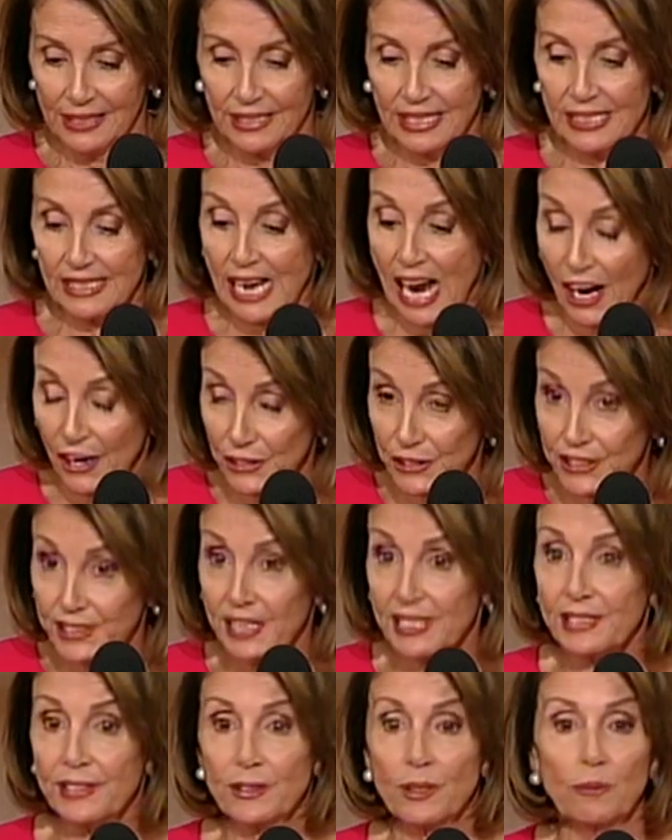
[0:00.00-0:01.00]
the, our
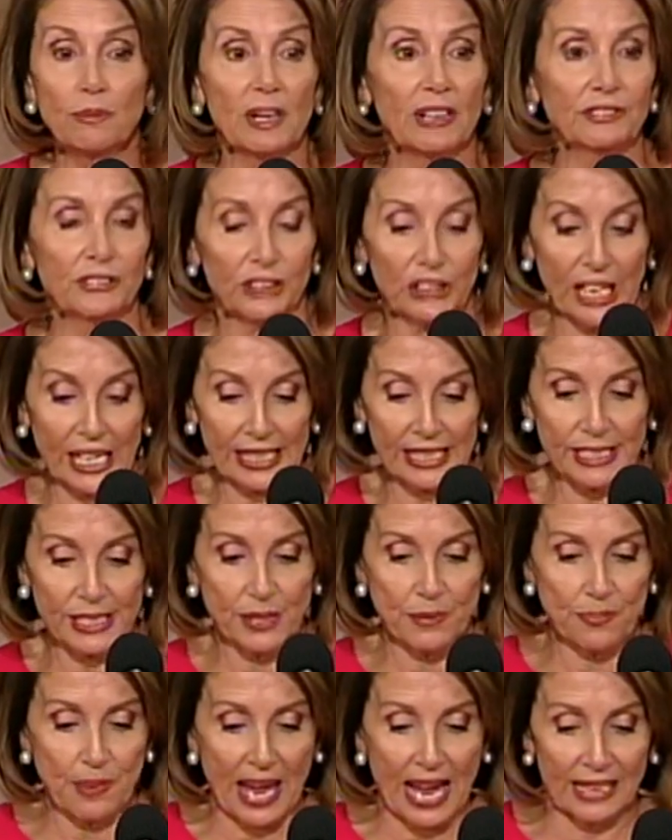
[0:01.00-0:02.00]
system of
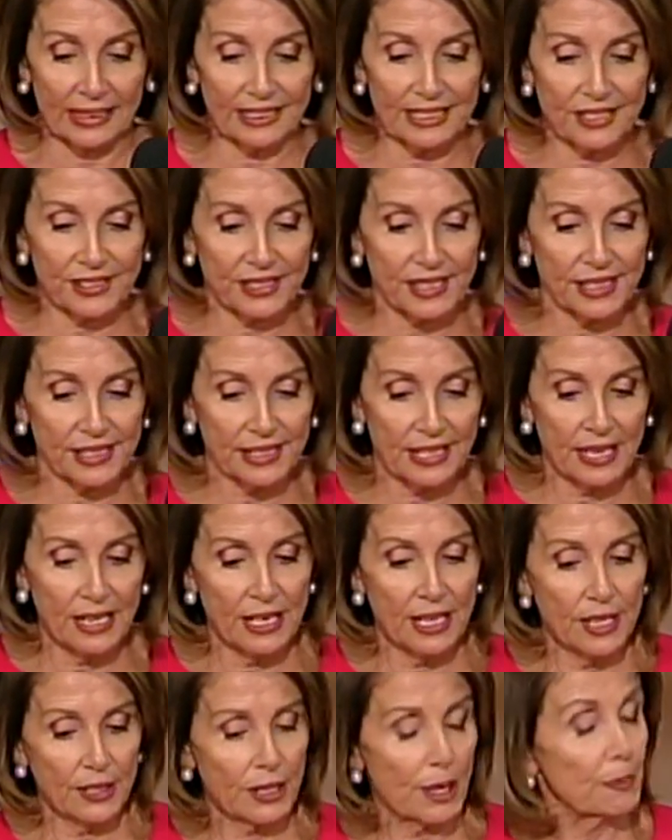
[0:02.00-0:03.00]
checks and balances
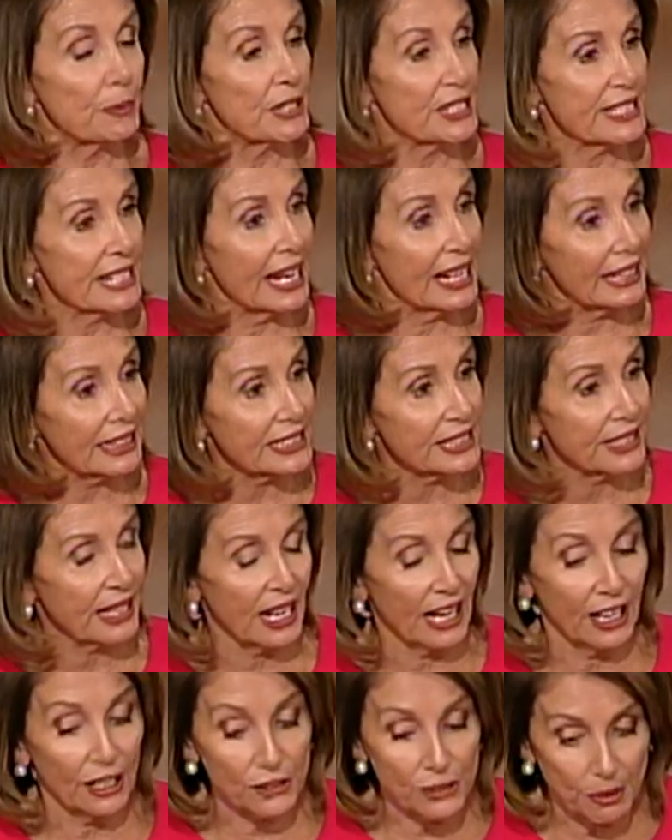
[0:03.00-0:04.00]
that protects
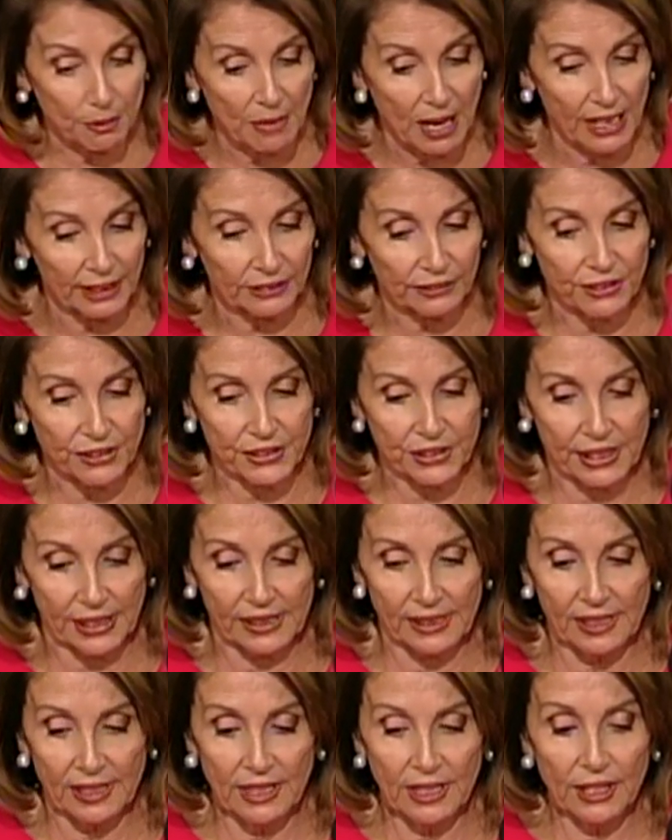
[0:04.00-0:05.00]
our
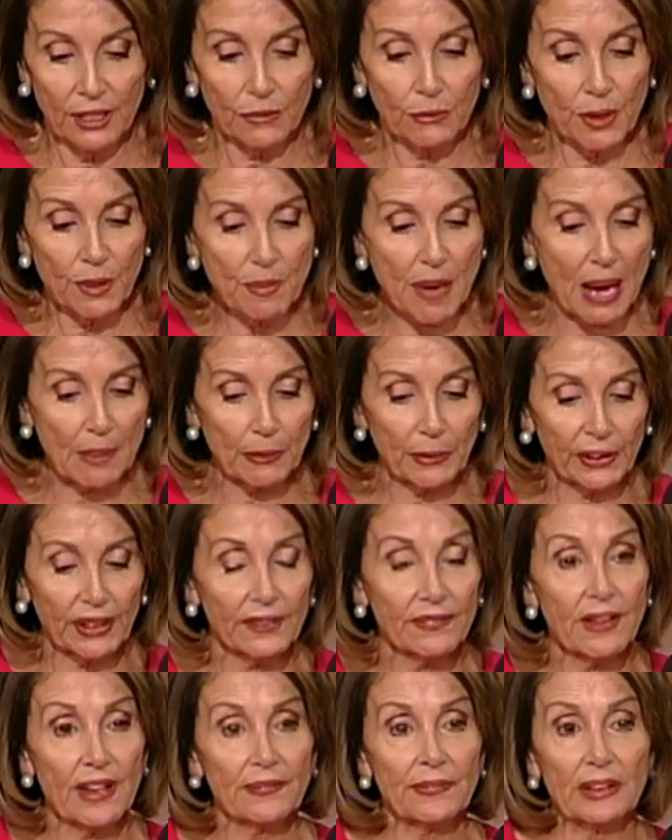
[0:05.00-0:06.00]
democracy
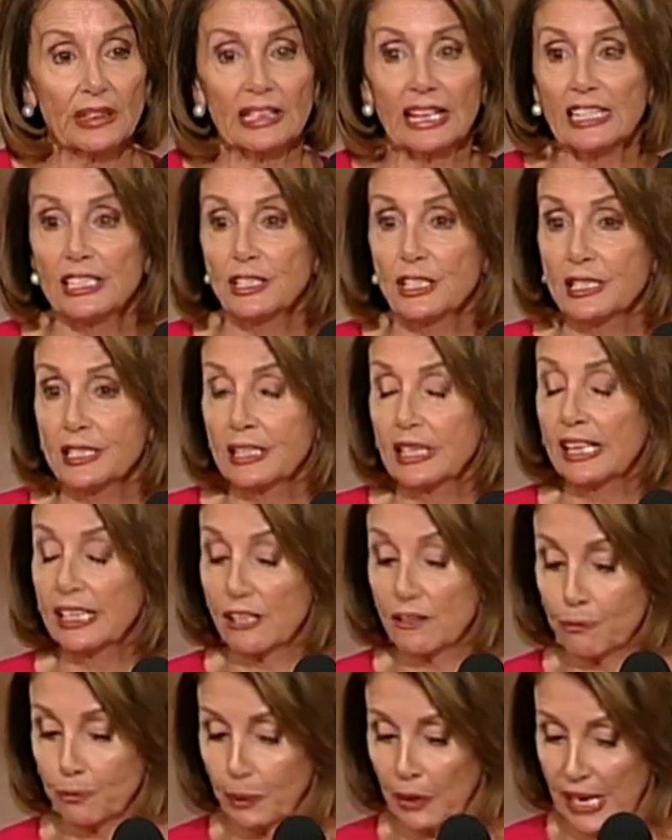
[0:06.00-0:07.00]
remembering that the
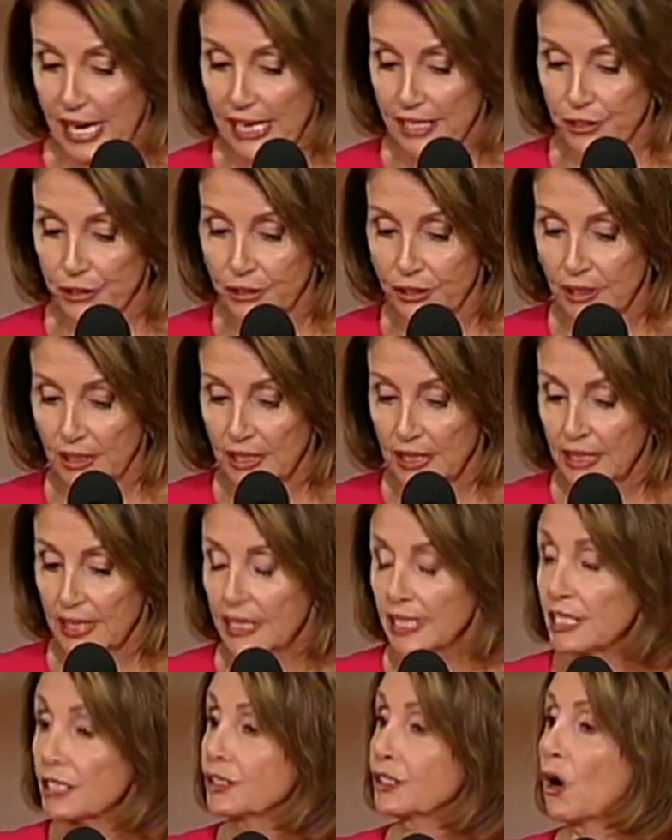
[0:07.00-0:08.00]
legislative branch
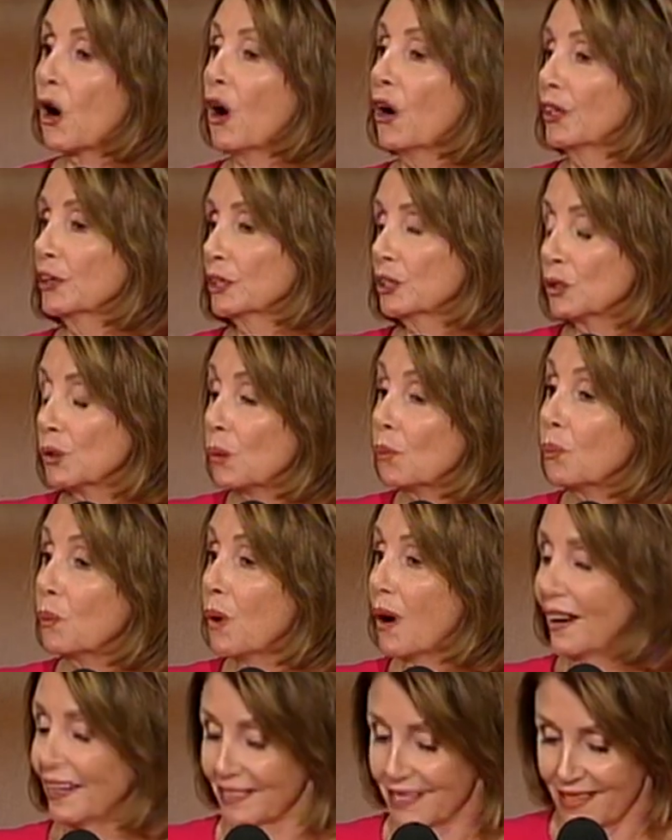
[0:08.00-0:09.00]
is Article
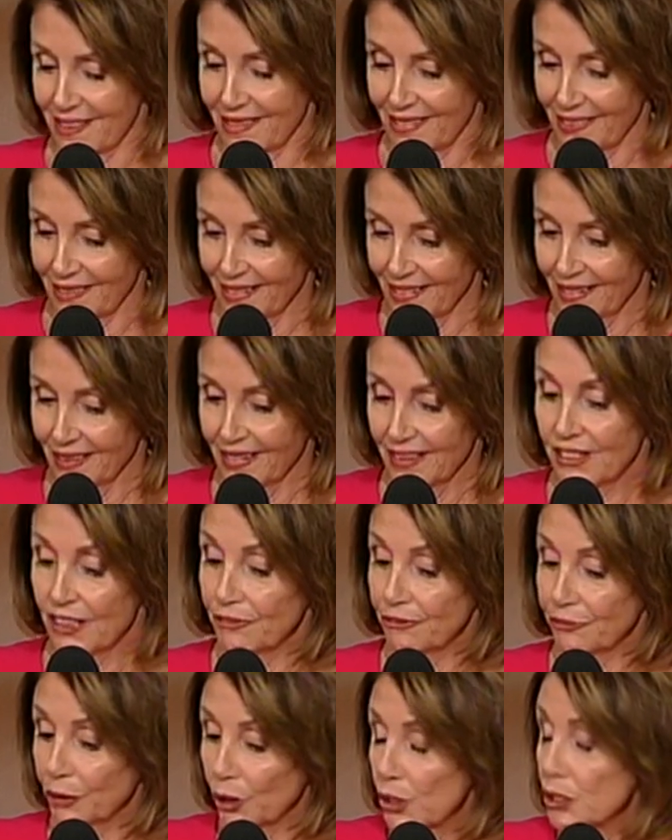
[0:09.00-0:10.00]
1,
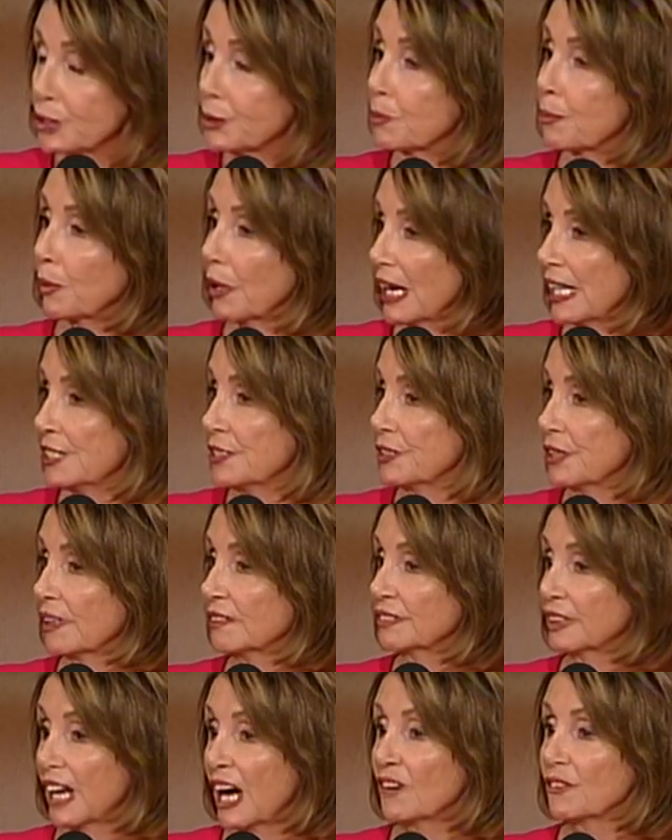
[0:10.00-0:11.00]
the first branch
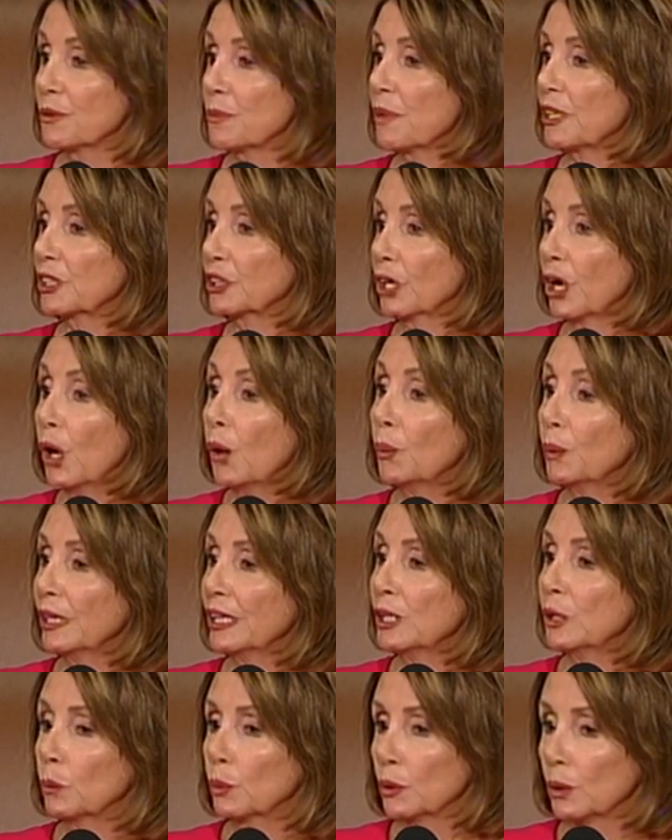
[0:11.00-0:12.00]
of government, co
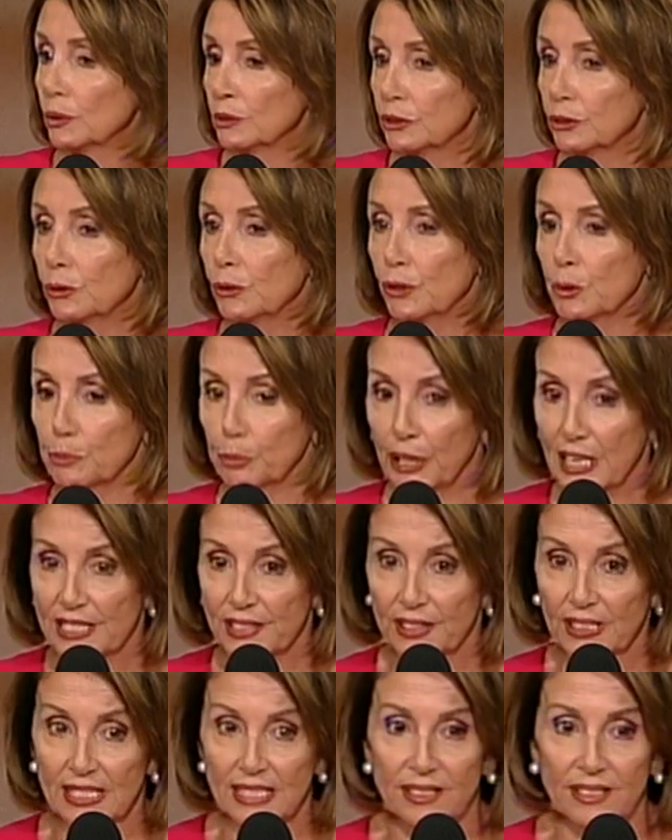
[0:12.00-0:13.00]
equal to the
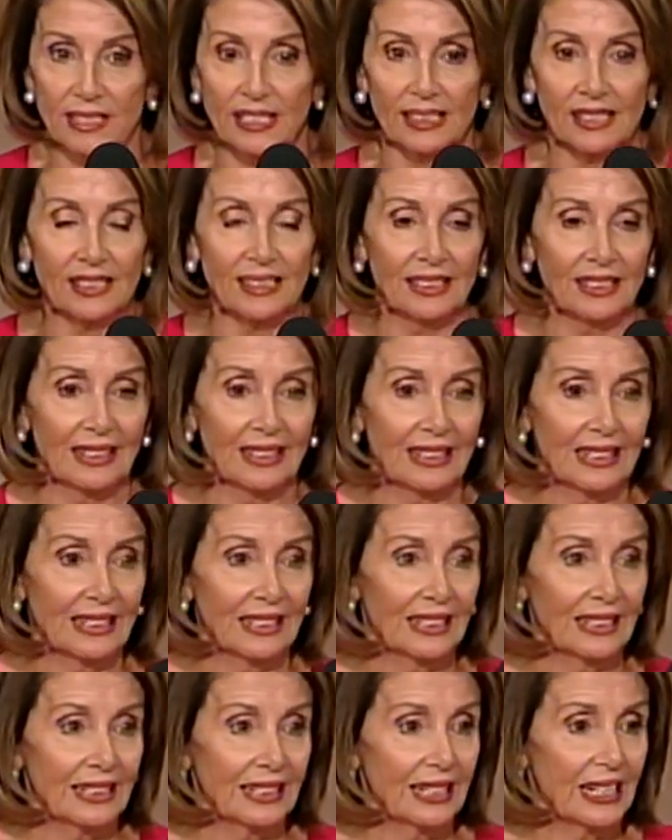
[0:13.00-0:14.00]
presidency
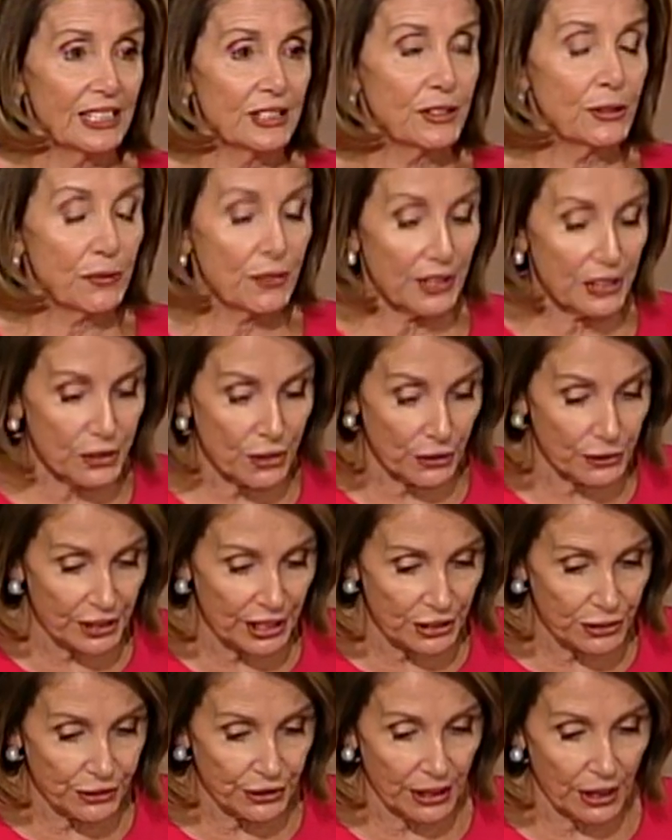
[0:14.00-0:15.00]
and to the
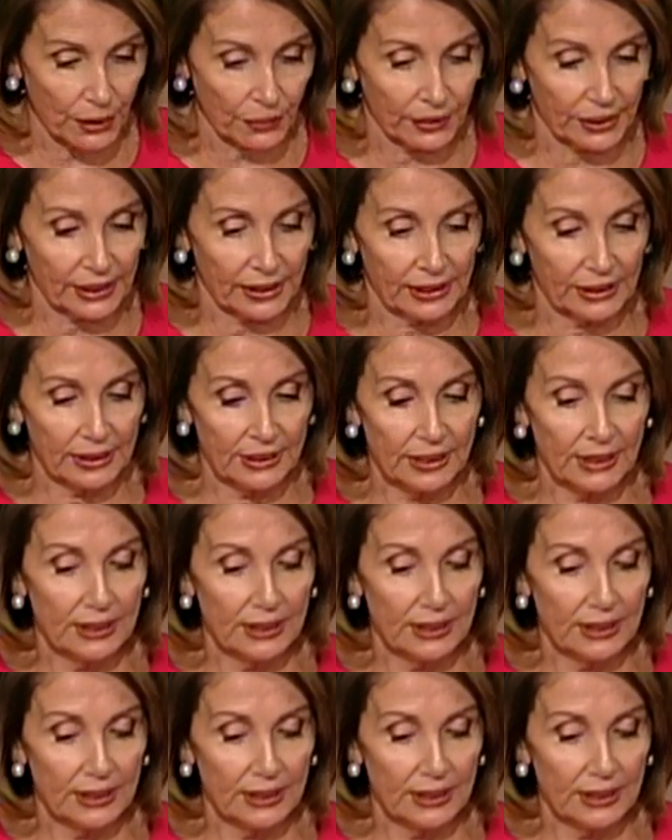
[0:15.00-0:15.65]
judiciary.